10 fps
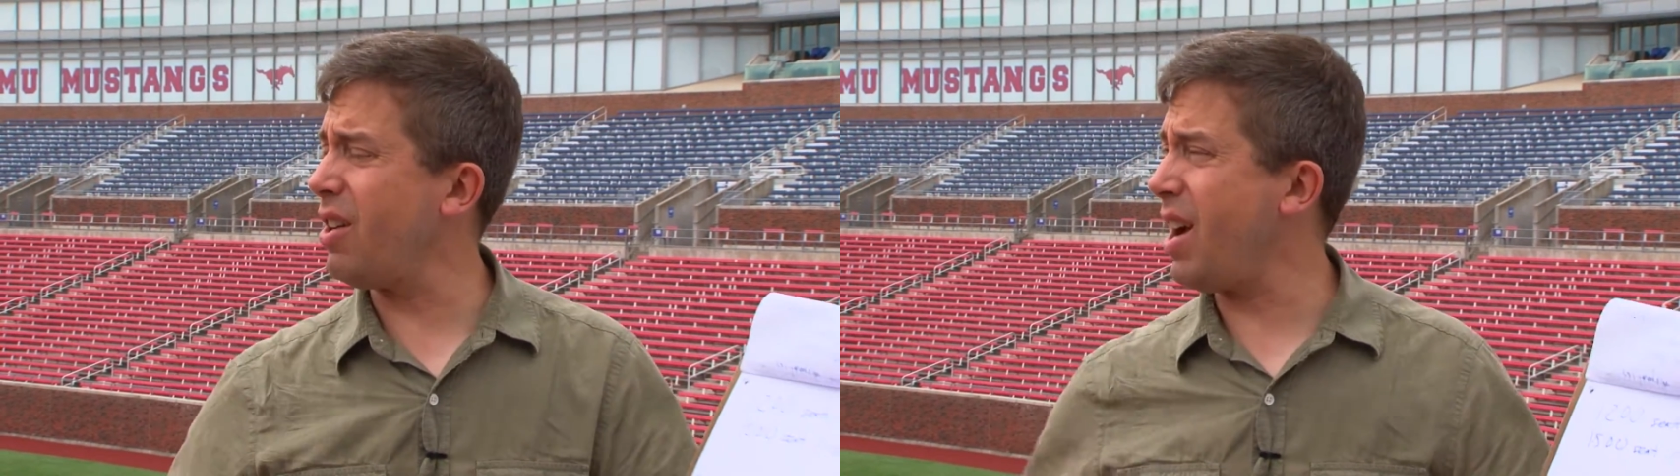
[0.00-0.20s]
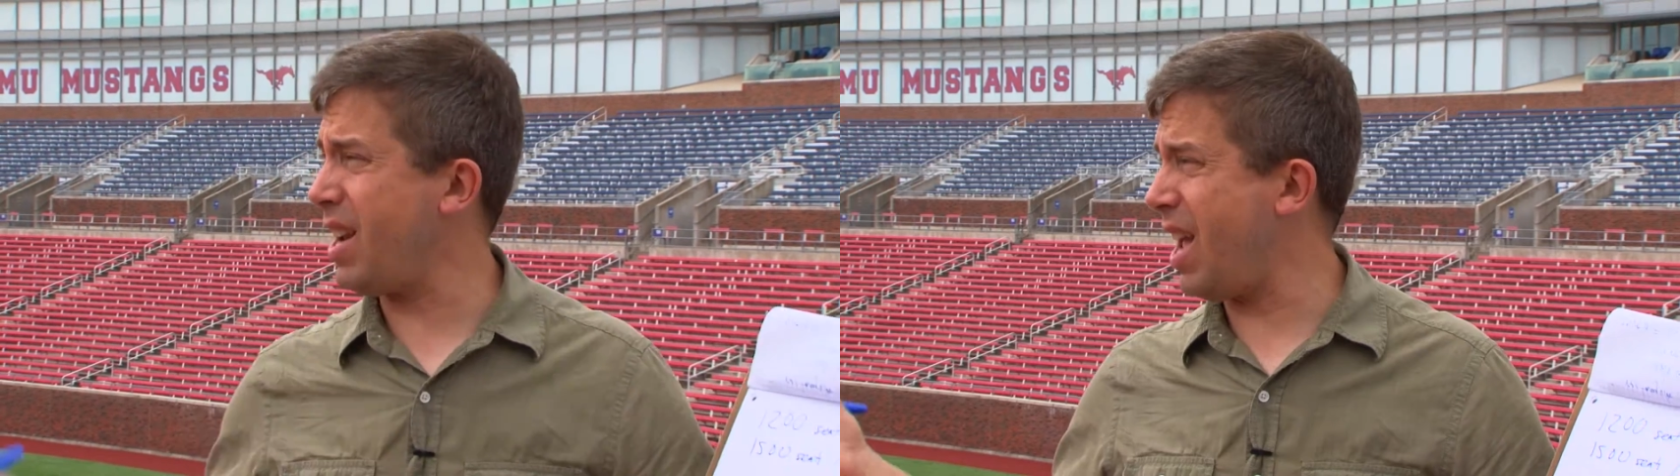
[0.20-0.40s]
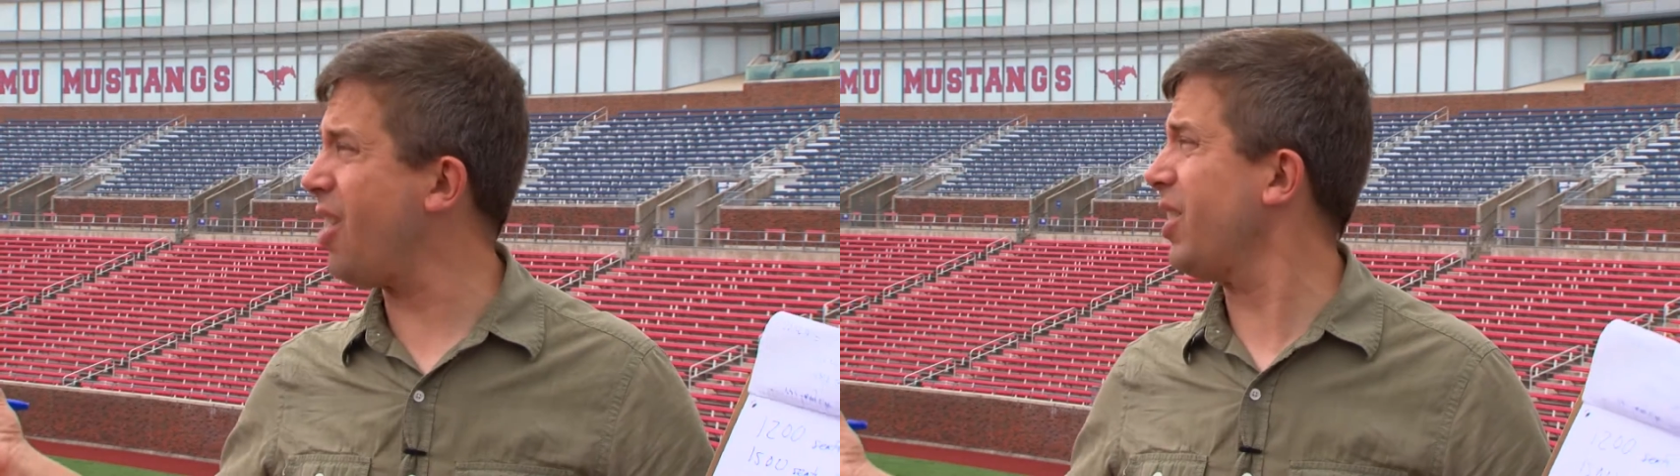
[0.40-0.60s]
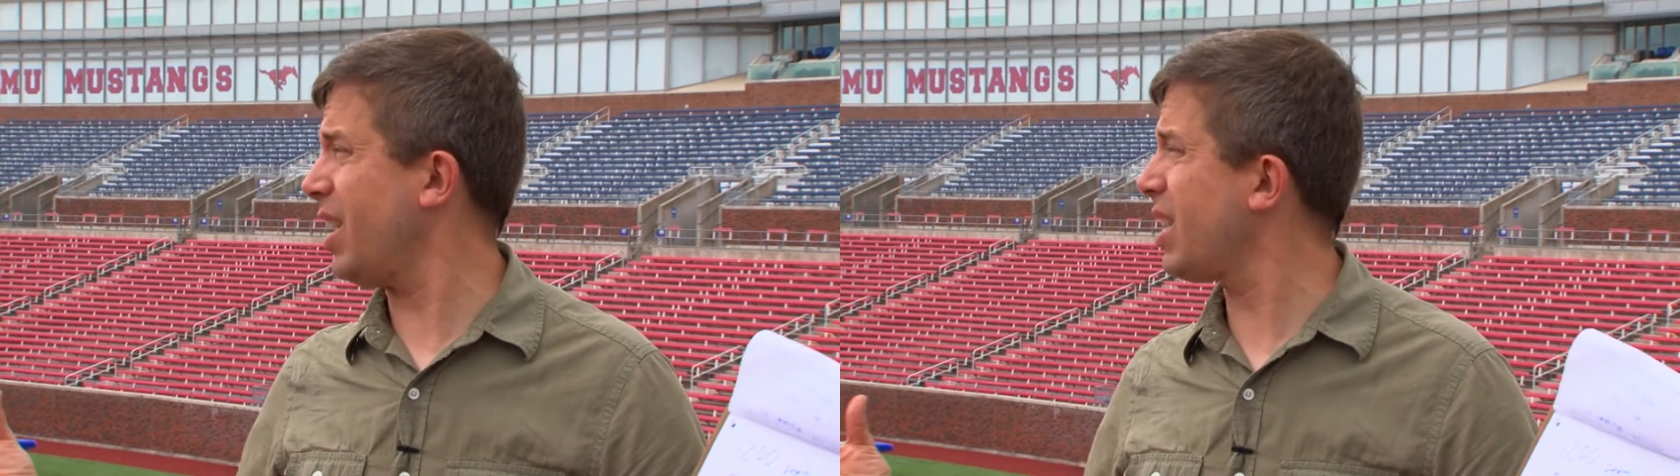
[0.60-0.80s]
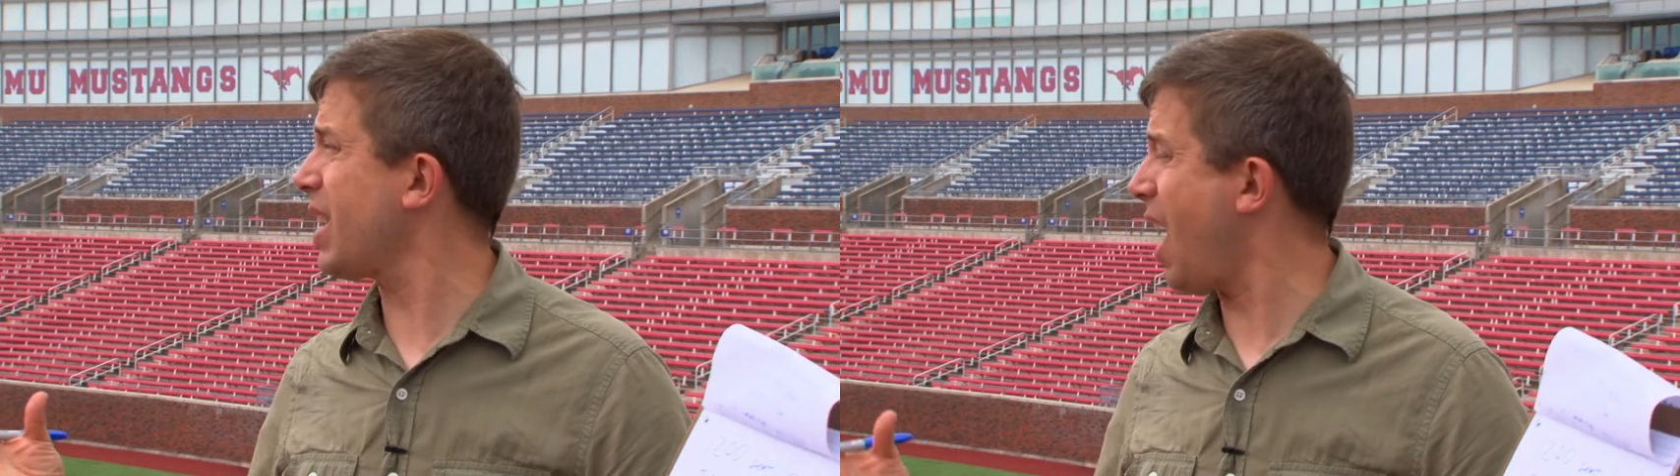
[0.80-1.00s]
I now
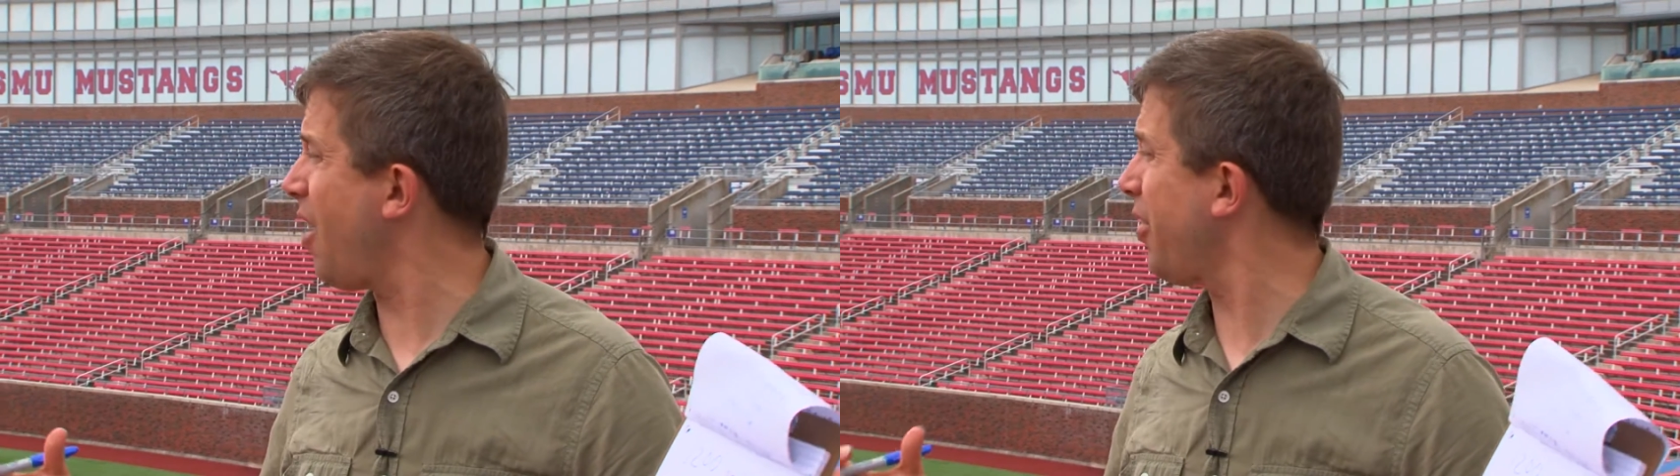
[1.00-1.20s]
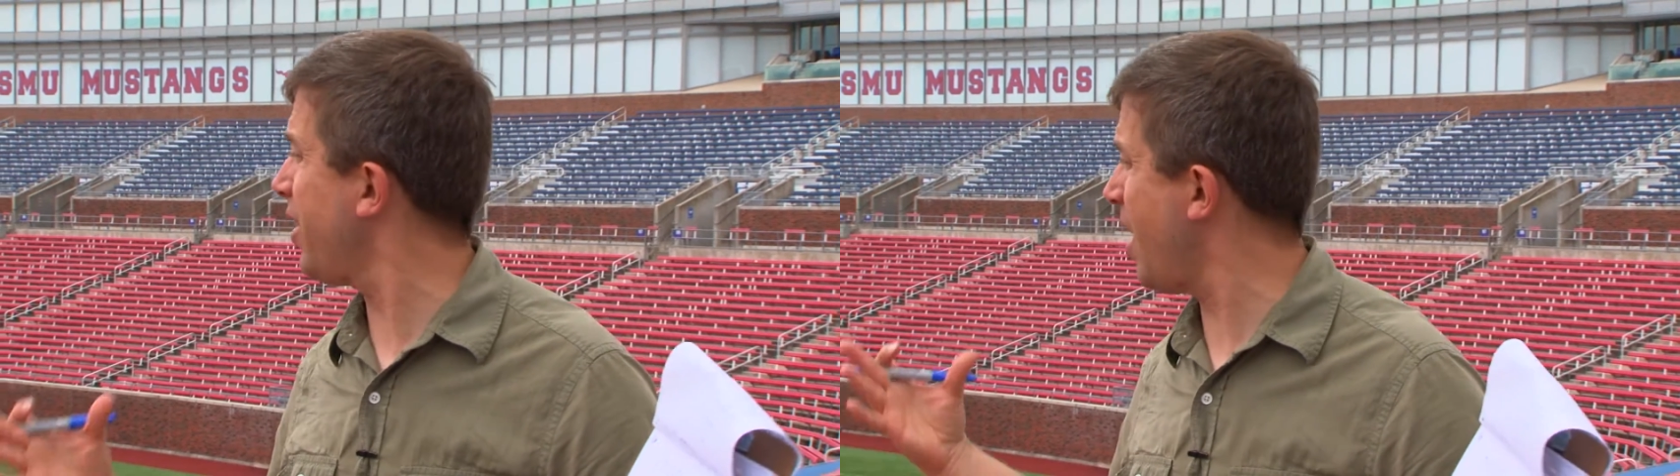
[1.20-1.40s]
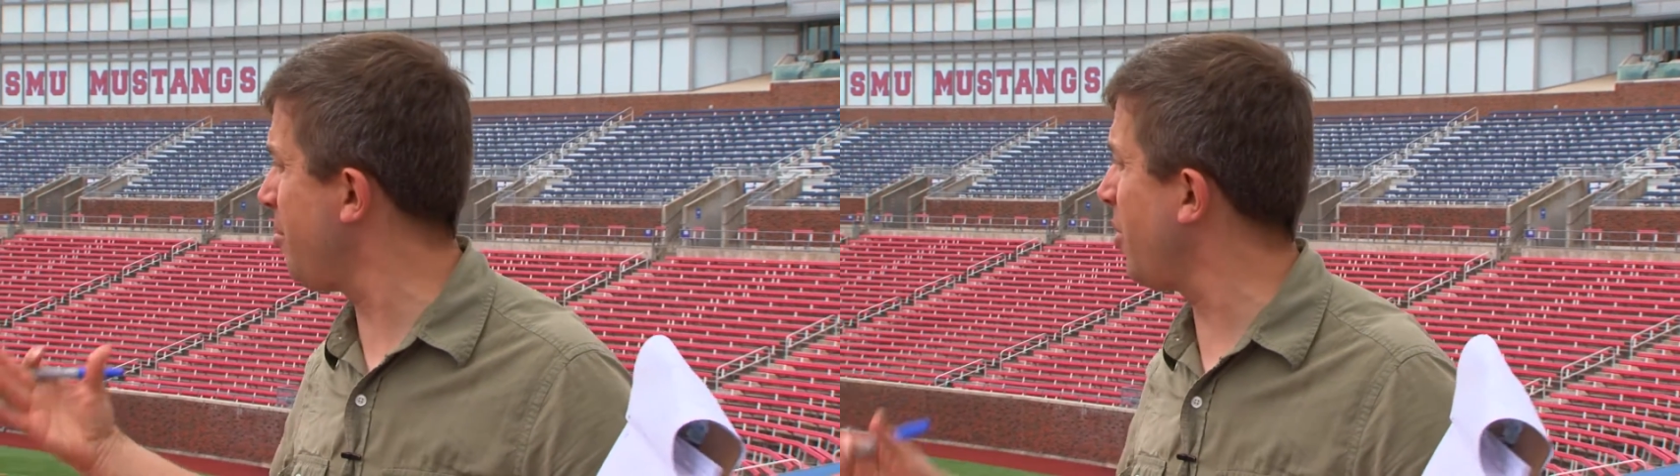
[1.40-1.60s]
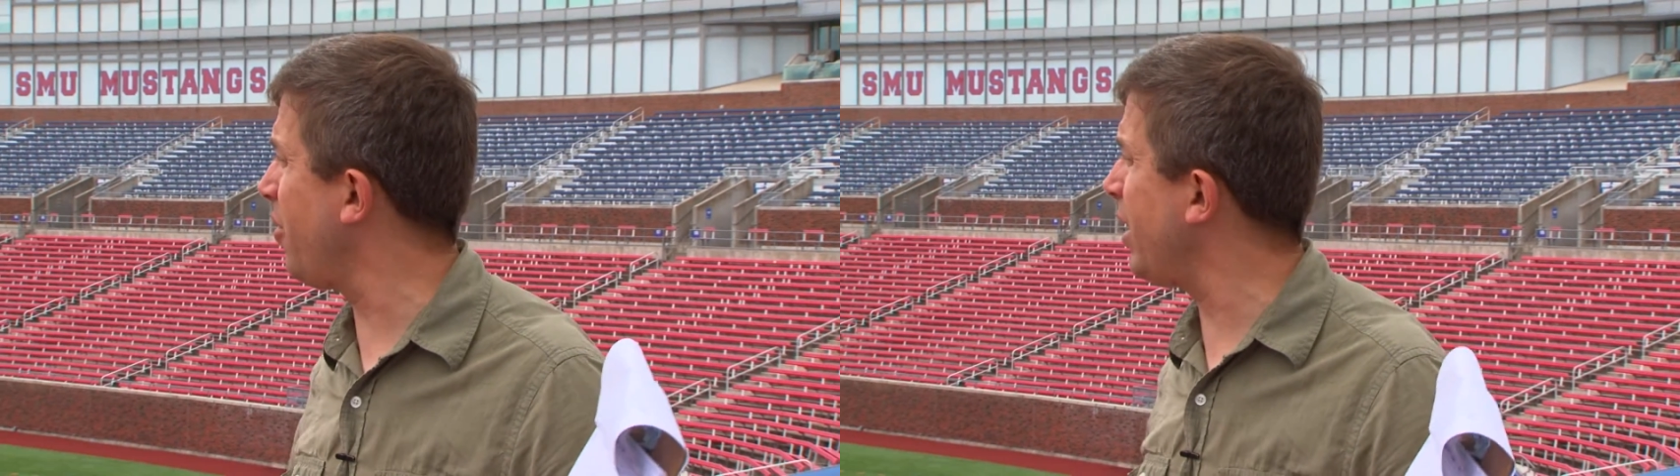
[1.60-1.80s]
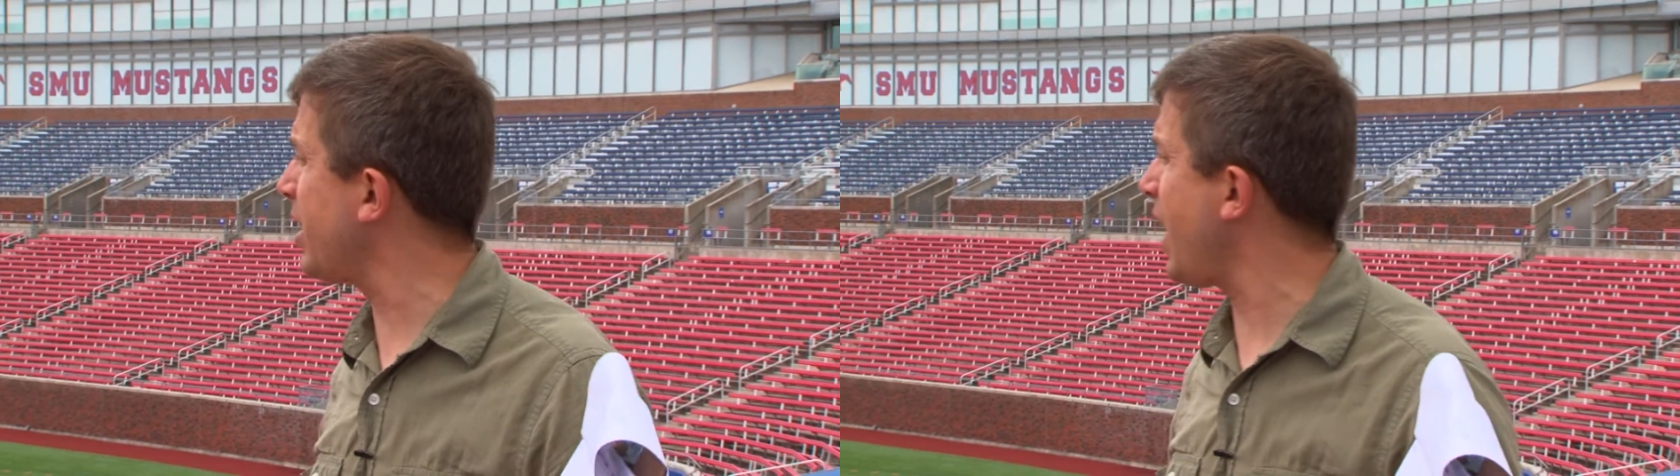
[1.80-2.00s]
need to count the number
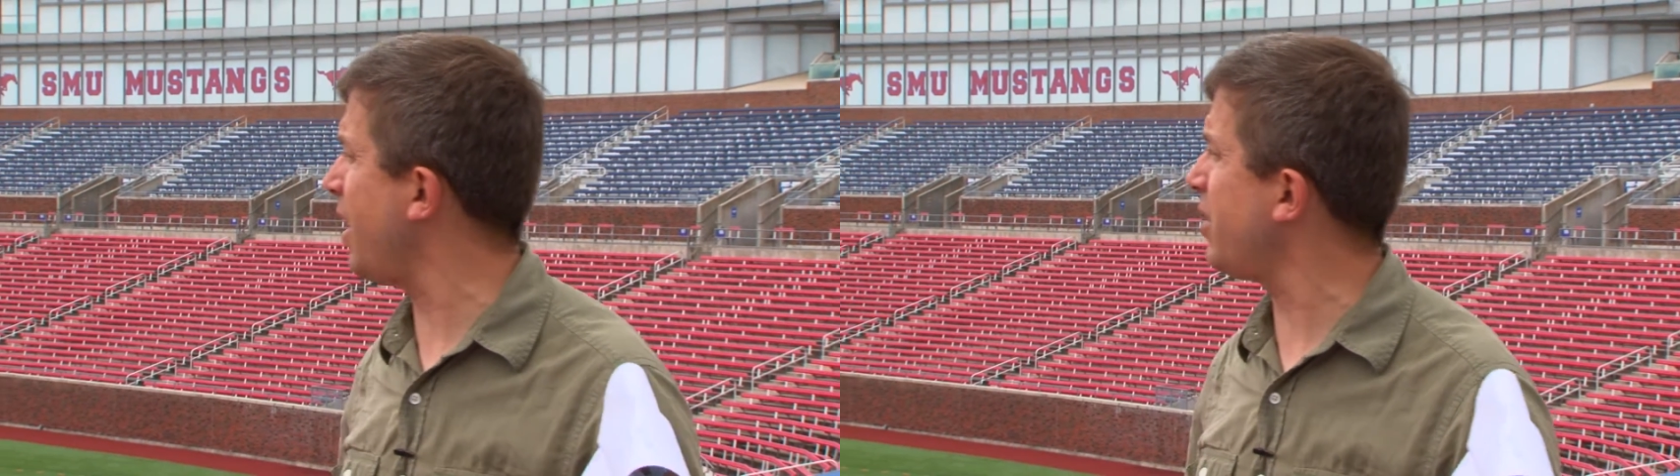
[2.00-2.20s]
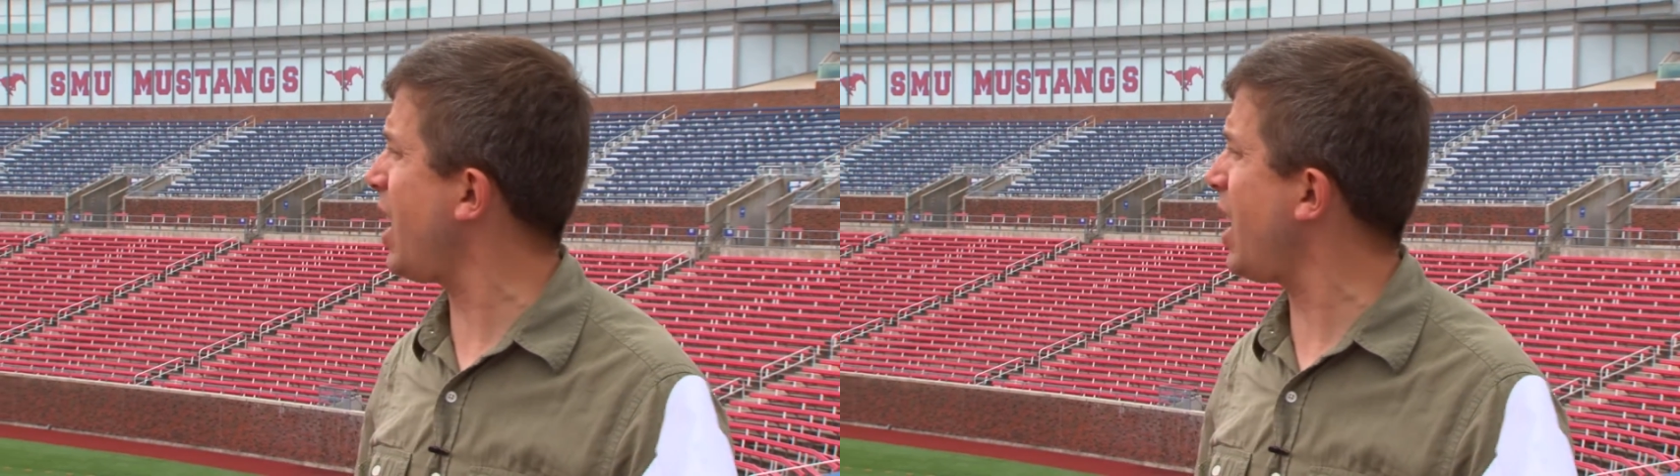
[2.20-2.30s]
of each kind of